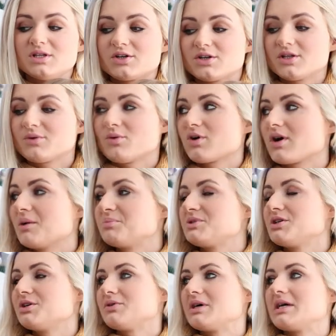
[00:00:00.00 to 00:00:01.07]
we literally woke up
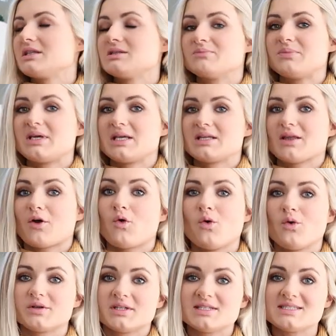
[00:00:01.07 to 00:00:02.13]
to it being the
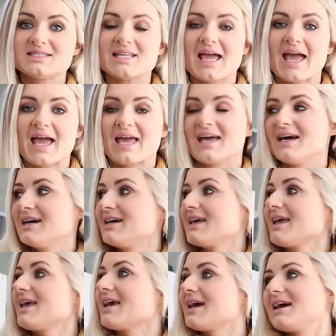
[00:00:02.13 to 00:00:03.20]
coldest day,
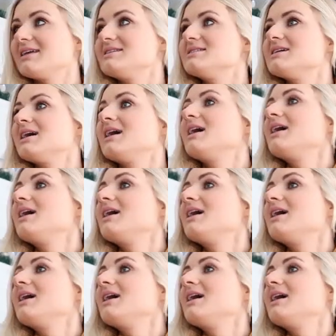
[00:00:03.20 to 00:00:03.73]
and